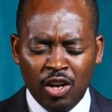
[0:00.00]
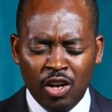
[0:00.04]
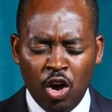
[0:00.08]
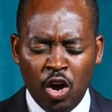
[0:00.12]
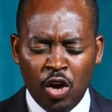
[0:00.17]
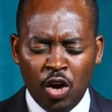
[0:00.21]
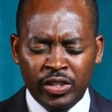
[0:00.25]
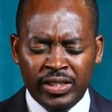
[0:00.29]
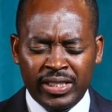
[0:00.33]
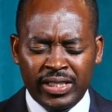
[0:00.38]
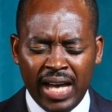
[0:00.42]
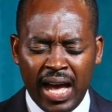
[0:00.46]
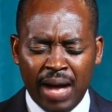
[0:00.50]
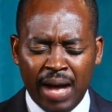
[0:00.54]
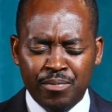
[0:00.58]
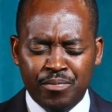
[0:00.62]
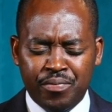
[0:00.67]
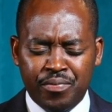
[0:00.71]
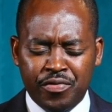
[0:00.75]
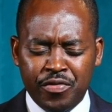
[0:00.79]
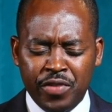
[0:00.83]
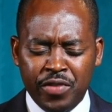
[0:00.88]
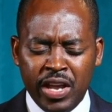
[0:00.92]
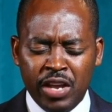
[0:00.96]
Lord, I'm
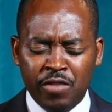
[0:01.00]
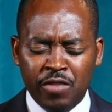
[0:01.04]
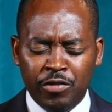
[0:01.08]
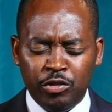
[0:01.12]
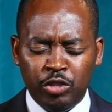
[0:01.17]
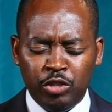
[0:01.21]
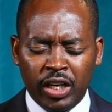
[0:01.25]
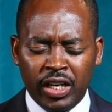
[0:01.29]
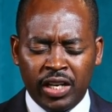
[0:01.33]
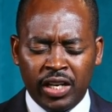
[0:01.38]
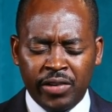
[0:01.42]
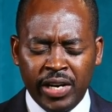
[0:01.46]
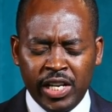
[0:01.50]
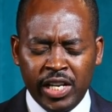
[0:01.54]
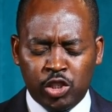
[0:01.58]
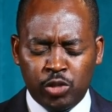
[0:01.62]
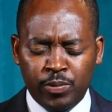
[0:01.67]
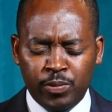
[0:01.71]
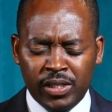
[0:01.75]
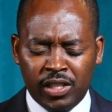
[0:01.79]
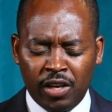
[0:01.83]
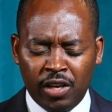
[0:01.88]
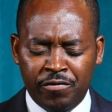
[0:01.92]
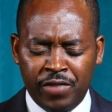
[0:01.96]
praying for your grace
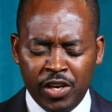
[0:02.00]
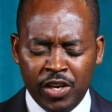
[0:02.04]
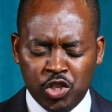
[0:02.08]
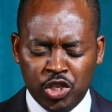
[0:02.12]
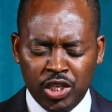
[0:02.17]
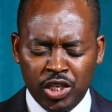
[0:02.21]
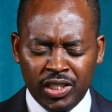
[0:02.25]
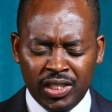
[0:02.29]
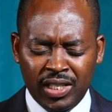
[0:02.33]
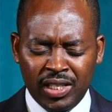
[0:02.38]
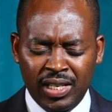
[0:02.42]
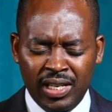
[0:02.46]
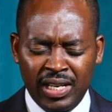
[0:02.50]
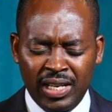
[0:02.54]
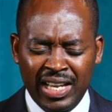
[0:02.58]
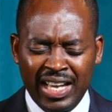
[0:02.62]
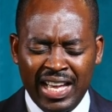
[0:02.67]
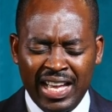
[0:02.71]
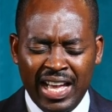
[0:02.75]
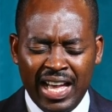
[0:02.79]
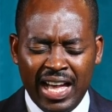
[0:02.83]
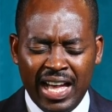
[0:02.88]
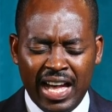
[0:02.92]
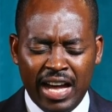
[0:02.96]
to be sufficient.
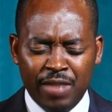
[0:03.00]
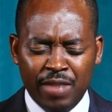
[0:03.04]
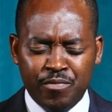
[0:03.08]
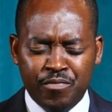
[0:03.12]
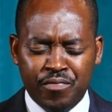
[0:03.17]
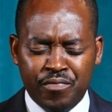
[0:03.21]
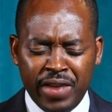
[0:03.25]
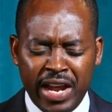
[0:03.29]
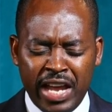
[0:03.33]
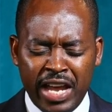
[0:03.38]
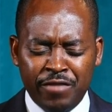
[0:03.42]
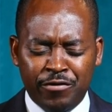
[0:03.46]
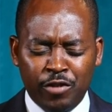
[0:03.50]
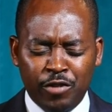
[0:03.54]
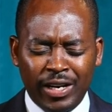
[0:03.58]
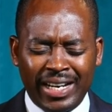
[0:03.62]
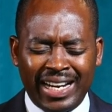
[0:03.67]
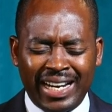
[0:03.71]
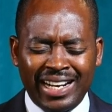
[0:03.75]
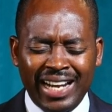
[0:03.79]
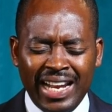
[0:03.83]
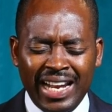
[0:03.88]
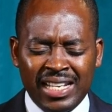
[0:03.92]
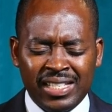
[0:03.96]
I'm praying for a
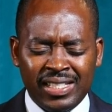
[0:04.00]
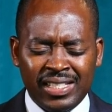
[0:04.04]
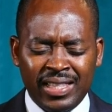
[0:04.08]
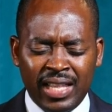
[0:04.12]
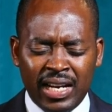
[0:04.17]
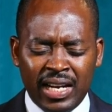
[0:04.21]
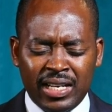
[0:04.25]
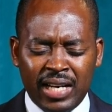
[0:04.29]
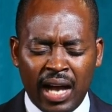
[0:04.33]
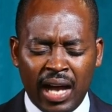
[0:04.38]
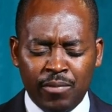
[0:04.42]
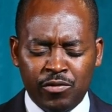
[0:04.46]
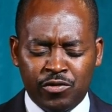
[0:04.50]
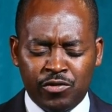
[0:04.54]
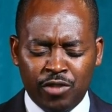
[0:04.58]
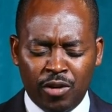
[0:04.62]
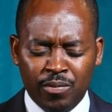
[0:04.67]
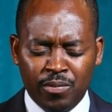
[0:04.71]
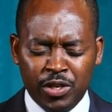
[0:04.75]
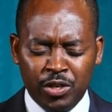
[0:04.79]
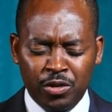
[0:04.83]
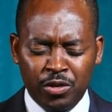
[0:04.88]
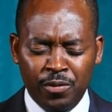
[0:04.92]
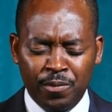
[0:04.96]
cleansing that comes
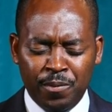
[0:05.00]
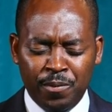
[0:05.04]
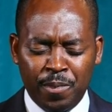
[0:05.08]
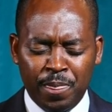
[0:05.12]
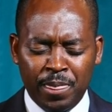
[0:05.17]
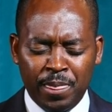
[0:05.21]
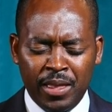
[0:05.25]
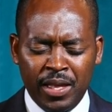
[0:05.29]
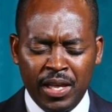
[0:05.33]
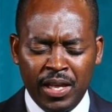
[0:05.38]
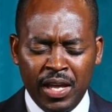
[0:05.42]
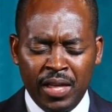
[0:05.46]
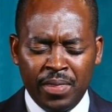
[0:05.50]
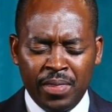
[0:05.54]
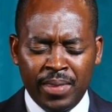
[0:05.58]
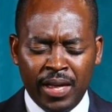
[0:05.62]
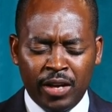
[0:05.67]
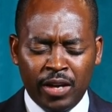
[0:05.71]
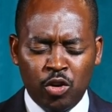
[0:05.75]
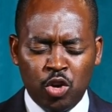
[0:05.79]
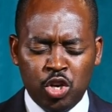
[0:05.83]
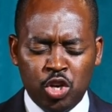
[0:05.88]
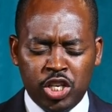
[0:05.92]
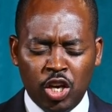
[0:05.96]
from you,
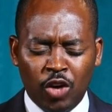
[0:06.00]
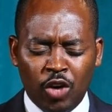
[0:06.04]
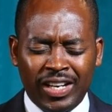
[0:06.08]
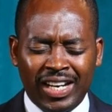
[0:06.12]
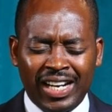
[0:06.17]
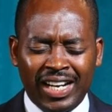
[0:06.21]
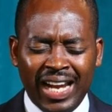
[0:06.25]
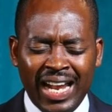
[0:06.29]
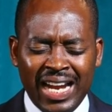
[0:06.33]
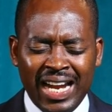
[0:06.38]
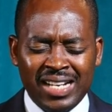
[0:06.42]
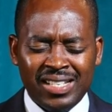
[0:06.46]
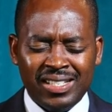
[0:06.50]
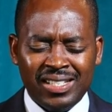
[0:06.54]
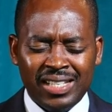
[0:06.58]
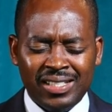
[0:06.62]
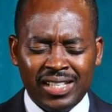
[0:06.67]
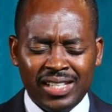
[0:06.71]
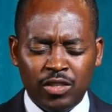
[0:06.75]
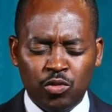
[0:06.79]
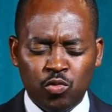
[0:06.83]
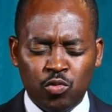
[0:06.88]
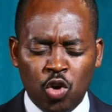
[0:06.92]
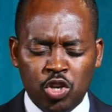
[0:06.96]
that you shall cleanse
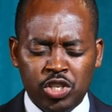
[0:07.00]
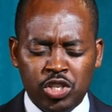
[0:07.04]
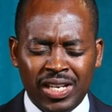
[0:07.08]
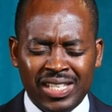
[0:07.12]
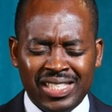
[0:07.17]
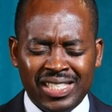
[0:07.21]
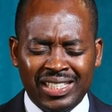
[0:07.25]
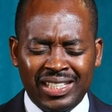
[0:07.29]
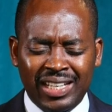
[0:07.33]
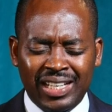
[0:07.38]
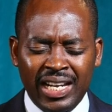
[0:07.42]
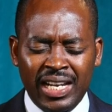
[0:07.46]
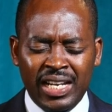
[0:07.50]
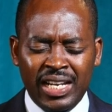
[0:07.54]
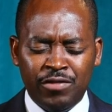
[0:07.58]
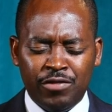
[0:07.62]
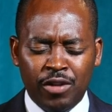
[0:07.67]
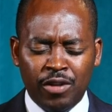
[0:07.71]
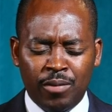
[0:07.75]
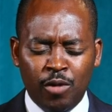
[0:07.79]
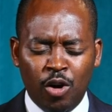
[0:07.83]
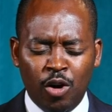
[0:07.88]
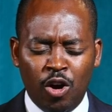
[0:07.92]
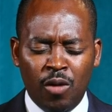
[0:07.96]
us and wash us clean
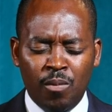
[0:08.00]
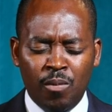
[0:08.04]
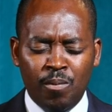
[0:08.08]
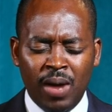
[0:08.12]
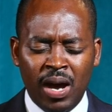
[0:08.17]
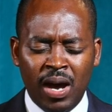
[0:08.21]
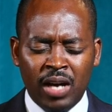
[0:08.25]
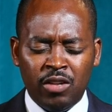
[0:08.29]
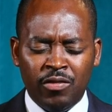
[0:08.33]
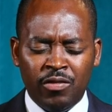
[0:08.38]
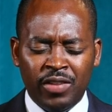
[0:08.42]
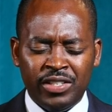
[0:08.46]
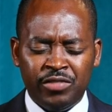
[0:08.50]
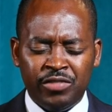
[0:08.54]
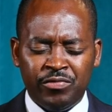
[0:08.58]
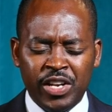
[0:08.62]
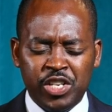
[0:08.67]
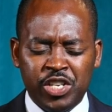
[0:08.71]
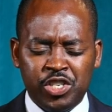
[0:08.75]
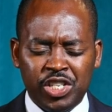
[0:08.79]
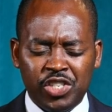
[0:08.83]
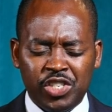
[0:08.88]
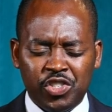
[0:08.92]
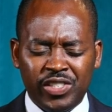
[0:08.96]
from all manner of
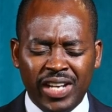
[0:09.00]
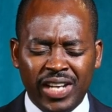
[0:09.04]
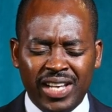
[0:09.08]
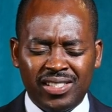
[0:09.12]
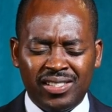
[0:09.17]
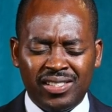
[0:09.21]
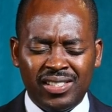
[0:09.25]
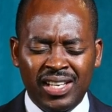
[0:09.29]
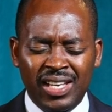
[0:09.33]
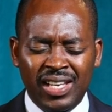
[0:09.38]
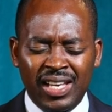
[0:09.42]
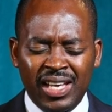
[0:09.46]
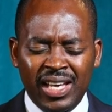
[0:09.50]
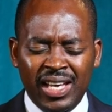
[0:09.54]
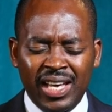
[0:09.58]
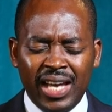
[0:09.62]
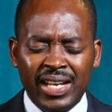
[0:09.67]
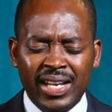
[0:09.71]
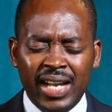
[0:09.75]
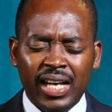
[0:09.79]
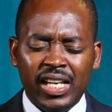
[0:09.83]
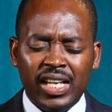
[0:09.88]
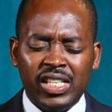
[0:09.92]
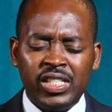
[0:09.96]
unrighteousness,
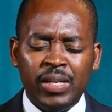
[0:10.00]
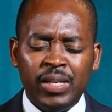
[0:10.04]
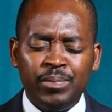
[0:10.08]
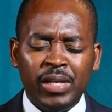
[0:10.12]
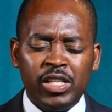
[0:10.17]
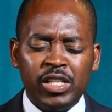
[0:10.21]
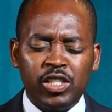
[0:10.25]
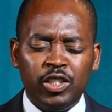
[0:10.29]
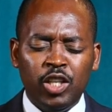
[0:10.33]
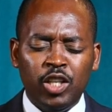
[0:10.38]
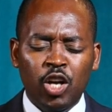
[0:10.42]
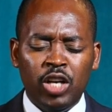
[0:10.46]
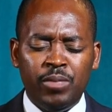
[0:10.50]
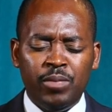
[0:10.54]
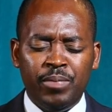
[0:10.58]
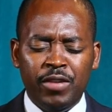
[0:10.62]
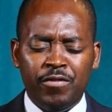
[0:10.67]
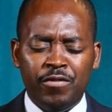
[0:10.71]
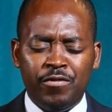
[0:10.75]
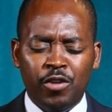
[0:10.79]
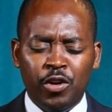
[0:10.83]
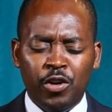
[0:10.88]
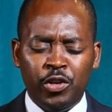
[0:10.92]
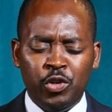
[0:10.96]
and accept us, Lord,
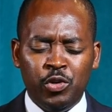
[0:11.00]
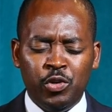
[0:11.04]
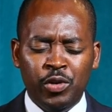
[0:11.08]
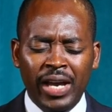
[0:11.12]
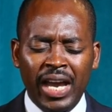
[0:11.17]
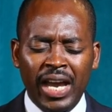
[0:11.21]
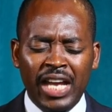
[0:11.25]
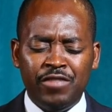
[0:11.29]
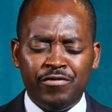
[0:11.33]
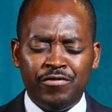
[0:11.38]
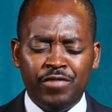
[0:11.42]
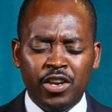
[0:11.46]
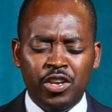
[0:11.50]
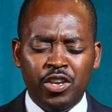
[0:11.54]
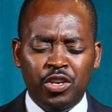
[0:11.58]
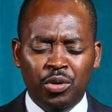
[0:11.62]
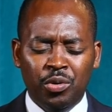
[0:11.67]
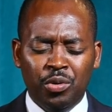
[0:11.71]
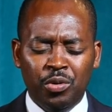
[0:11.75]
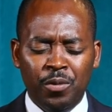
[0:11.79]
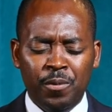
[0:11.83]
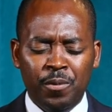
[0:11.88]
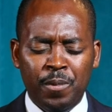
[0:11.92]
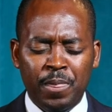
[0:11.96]
before you and for
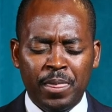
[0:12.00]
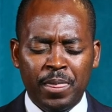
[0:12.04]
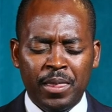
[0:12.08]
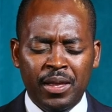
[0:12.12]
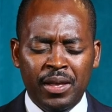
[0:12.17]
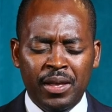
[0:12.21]
you.